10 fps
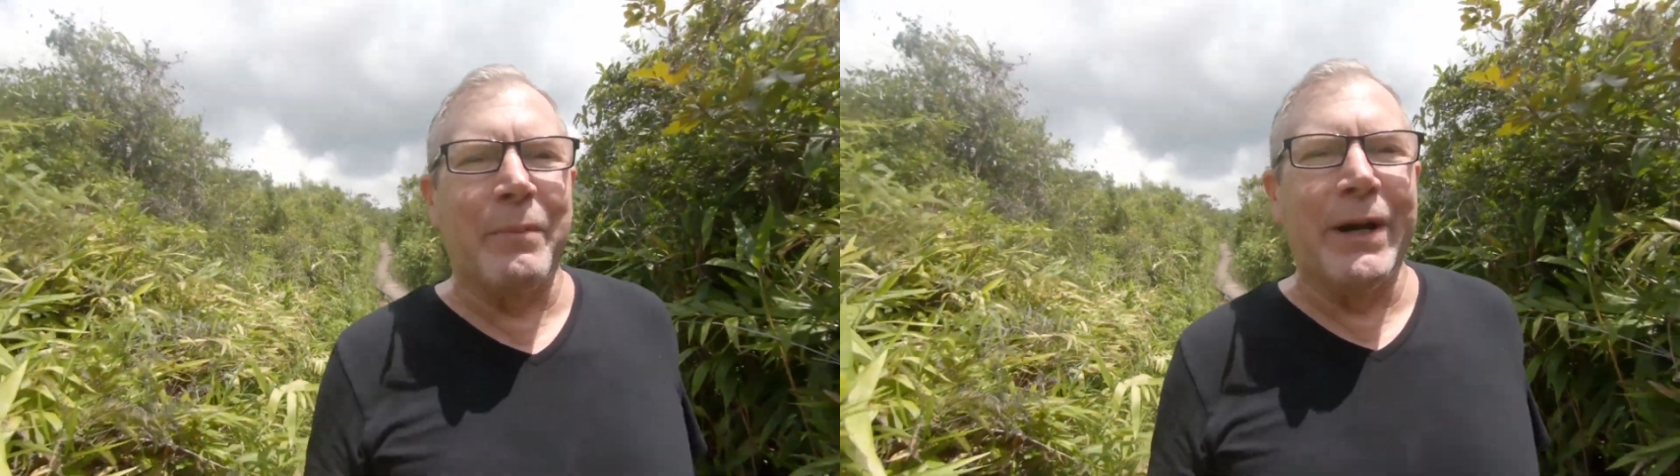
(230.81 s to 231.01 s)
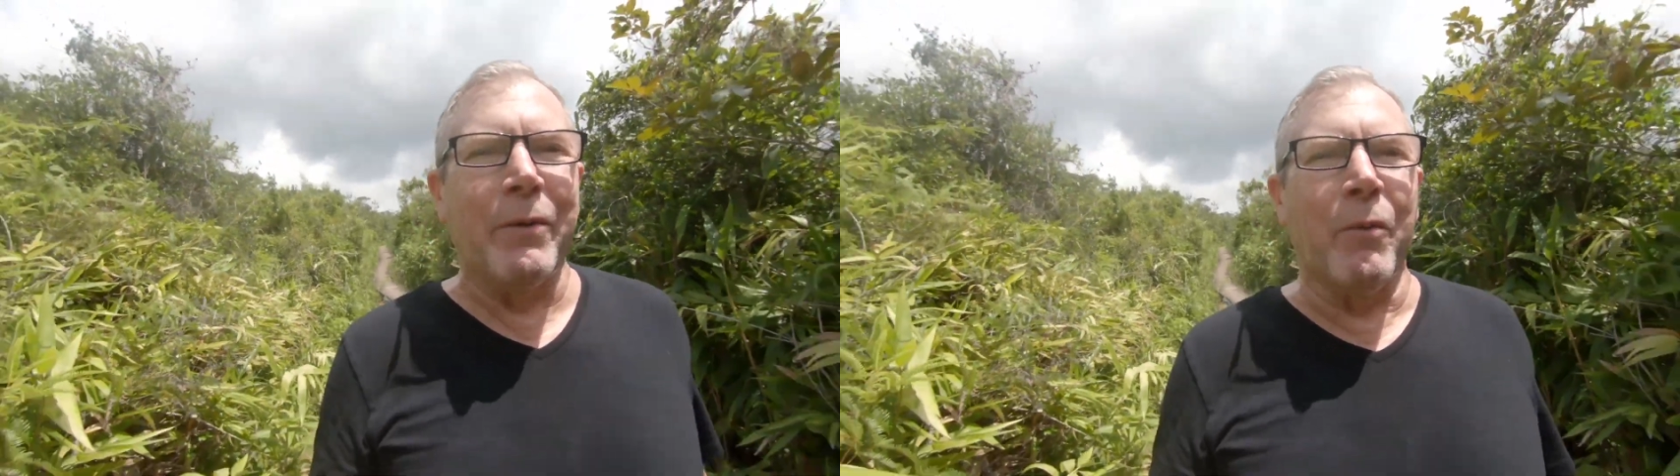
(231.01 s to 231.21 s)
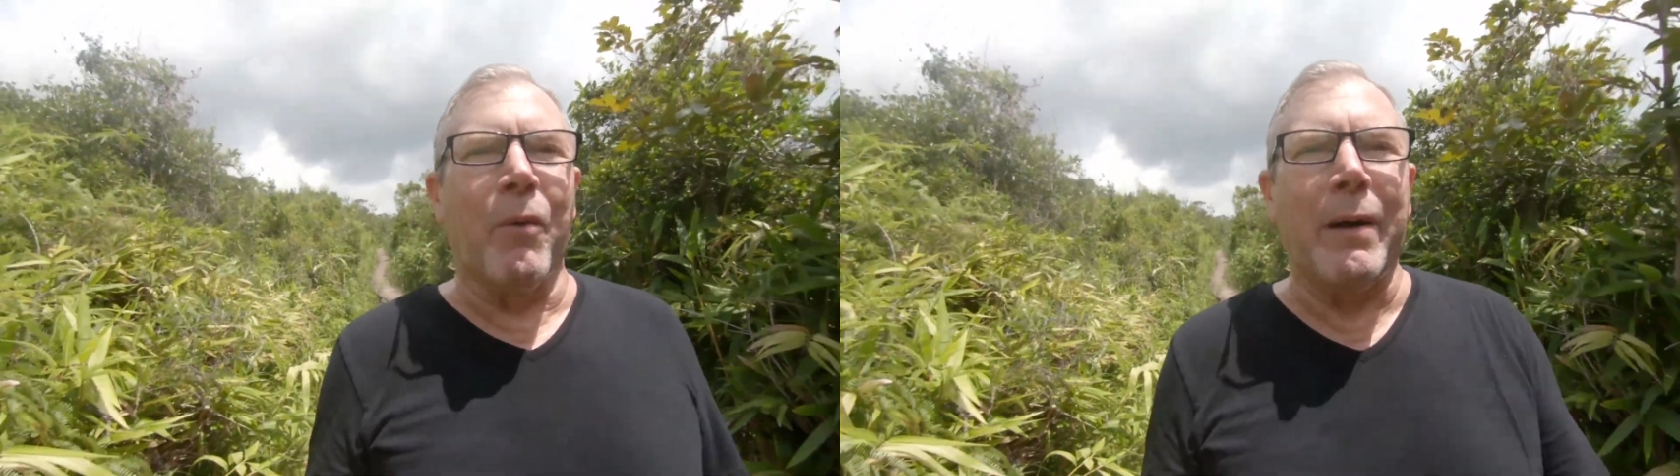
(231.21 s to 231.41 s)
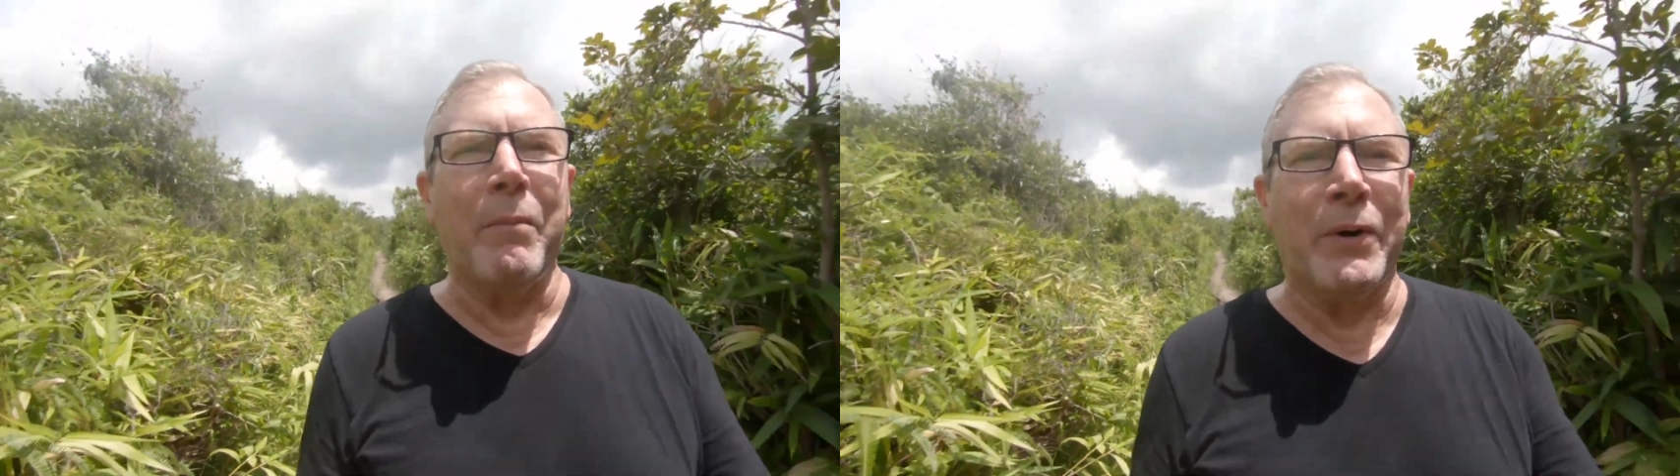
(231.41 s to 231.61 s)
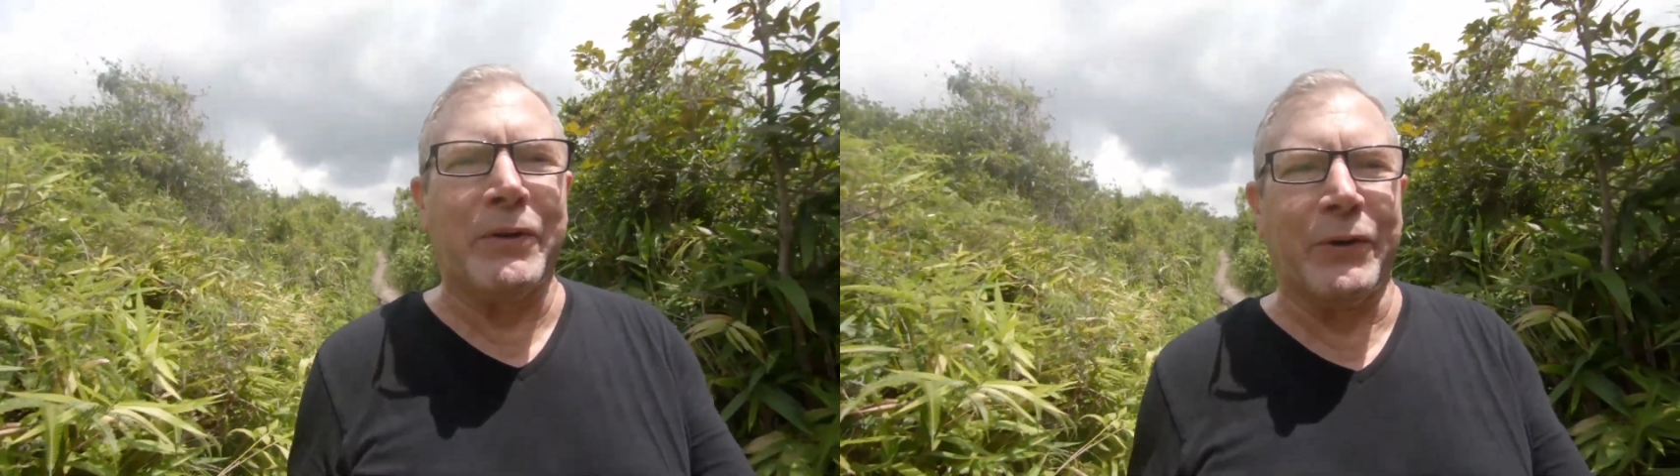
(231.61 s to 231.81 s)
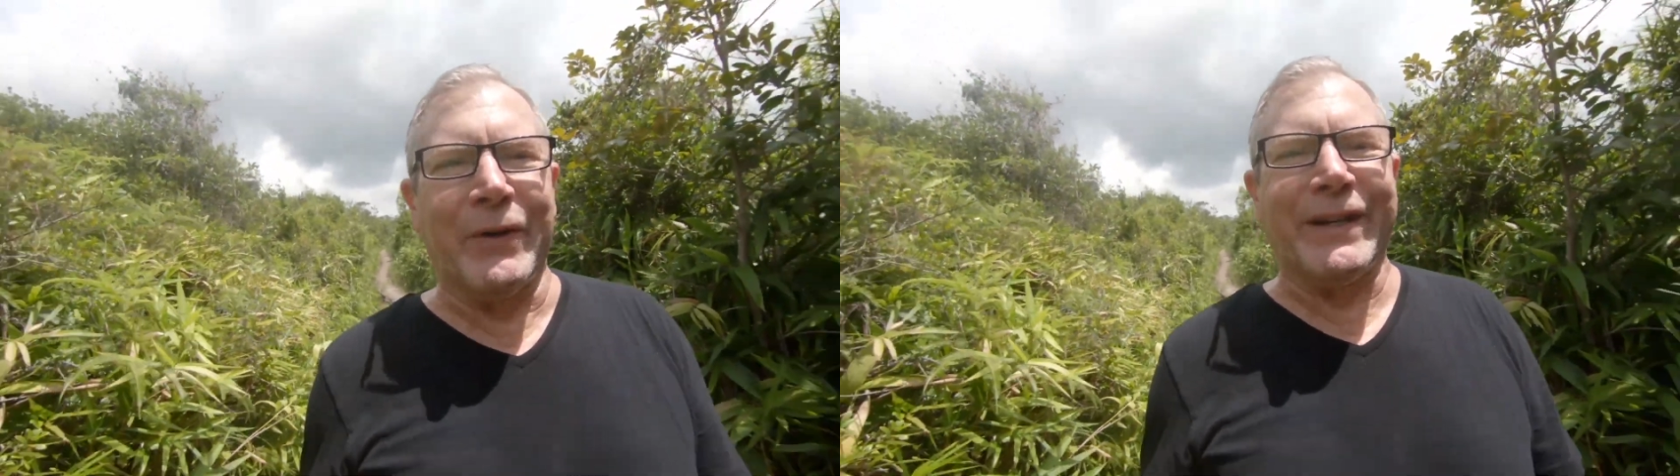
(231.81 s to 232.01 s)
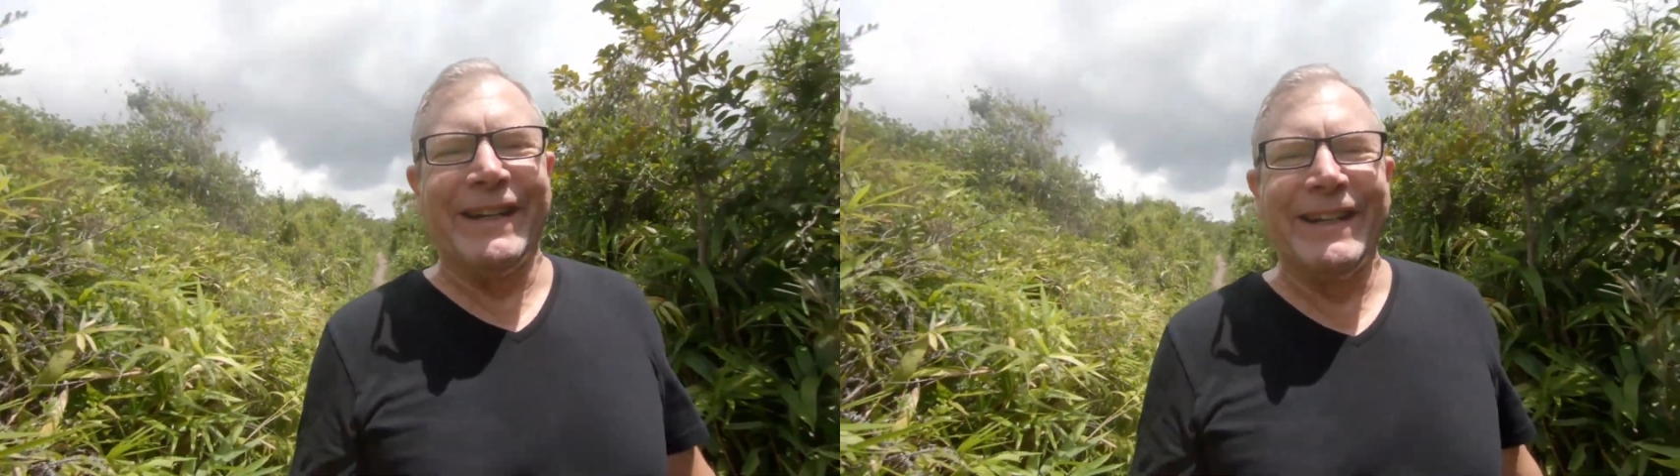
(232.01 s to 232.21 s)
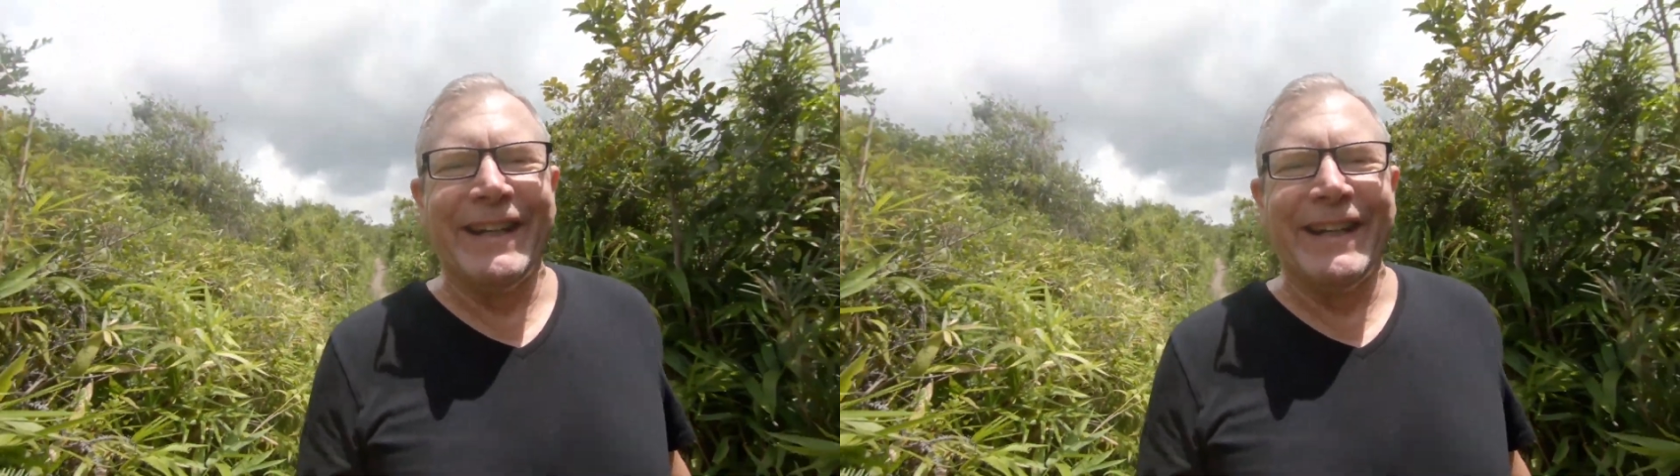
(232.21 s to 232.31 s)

bring one more talk,